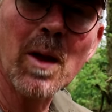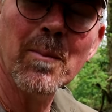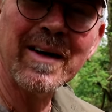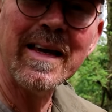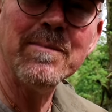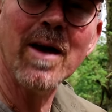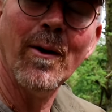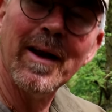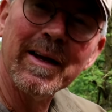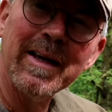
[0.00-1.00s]
But keep
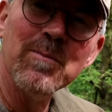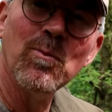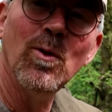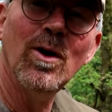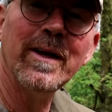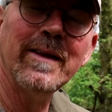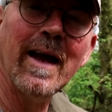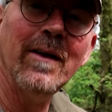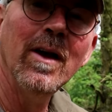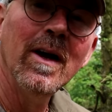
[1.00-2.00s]
going and keep working
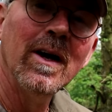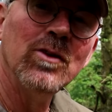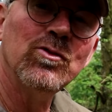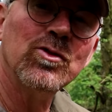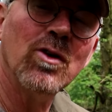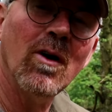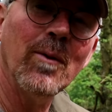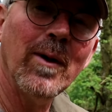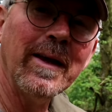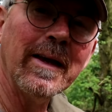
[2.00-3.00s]
down, and try
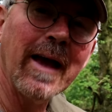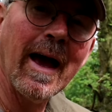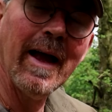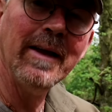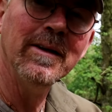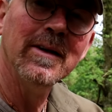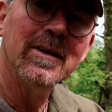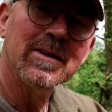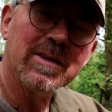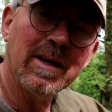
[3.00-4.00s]
where you can
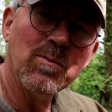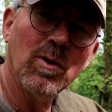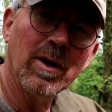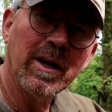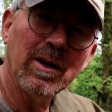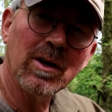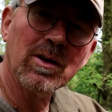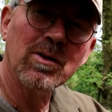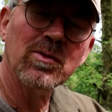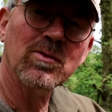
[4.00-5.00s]
to keep working
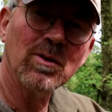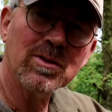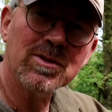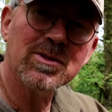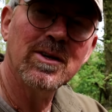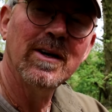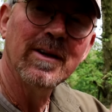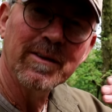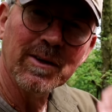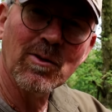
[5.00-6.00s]
across
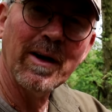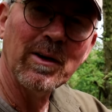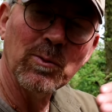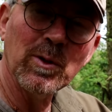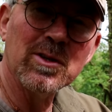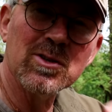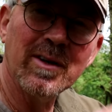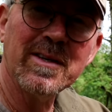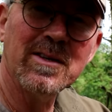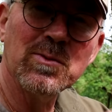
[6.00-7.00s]
the grain of the wood. So
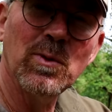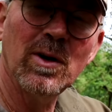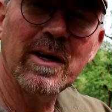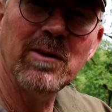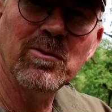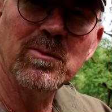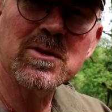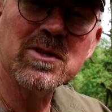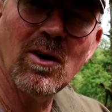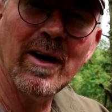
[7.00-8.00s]
I tend to work in from
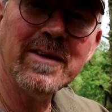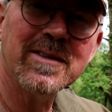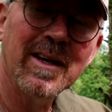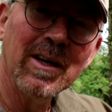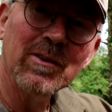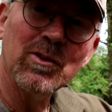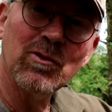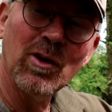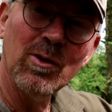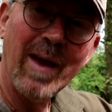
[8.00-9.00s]
the sides, the
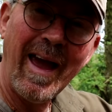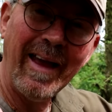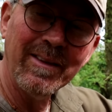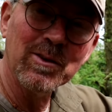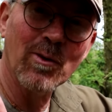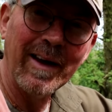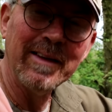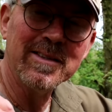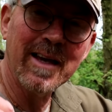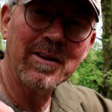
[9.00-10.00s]
two end
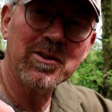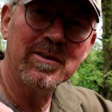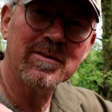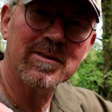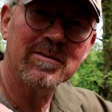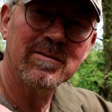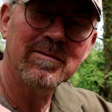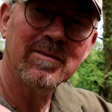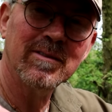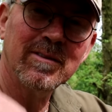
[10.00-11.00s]
grain sections,
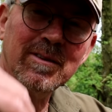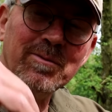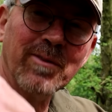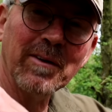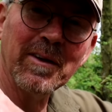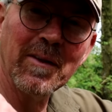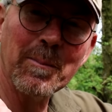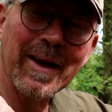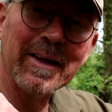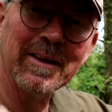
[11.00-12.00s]
the front and the
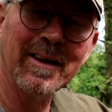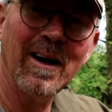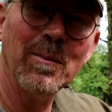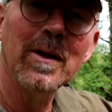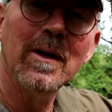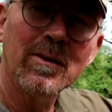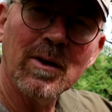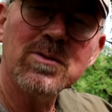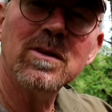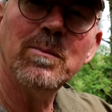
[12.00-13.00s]
back of the cup,
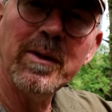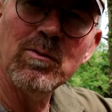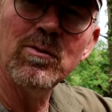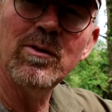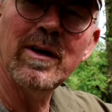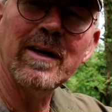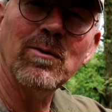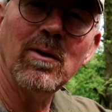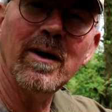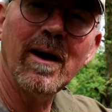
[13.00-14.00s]
those can be really
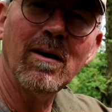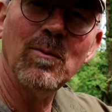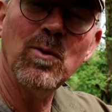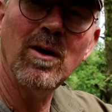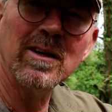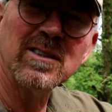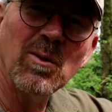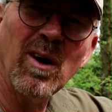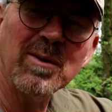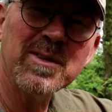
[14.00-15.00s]
quite hard work. So
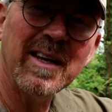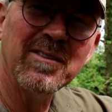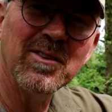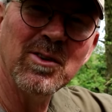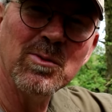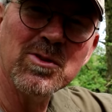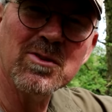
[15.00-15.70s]
what I tend to do is